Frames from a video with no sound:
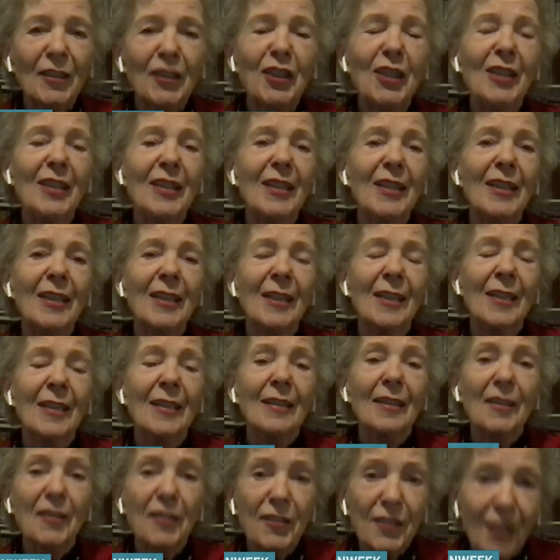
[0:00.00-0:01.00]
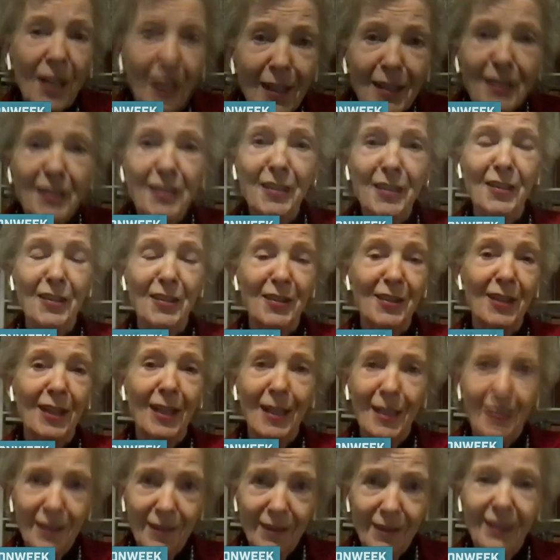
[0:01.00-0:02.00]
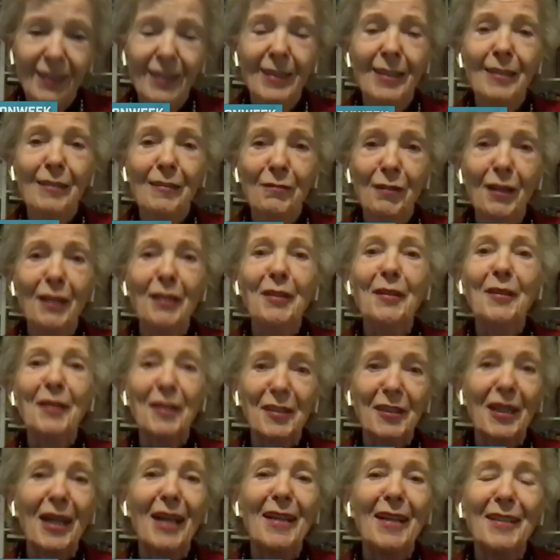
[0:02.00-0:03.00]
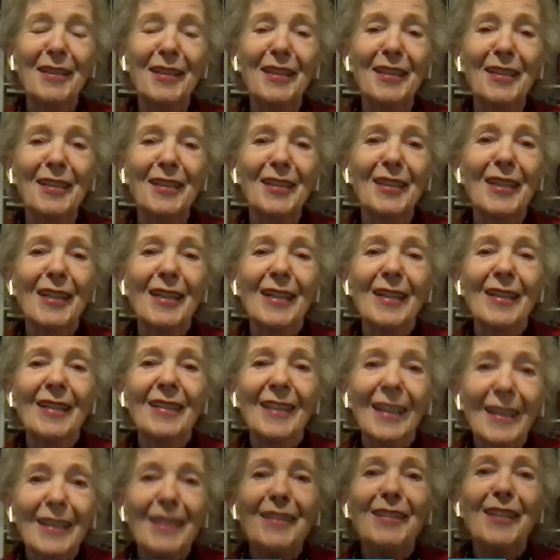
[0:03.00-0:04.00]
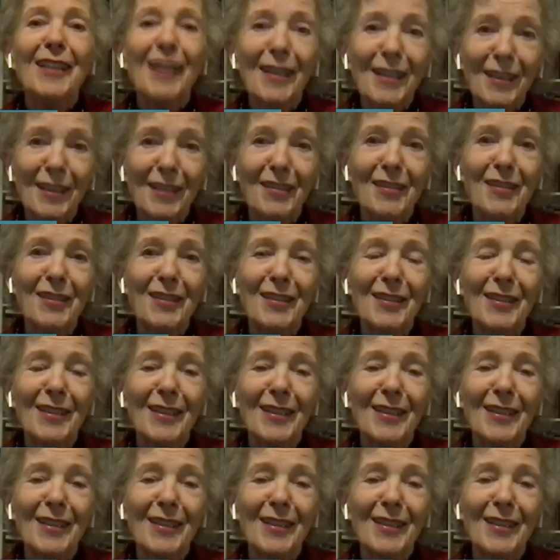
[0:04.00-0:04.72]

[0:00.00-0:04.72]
But actually, the scientists, and I follow the scientists, they tell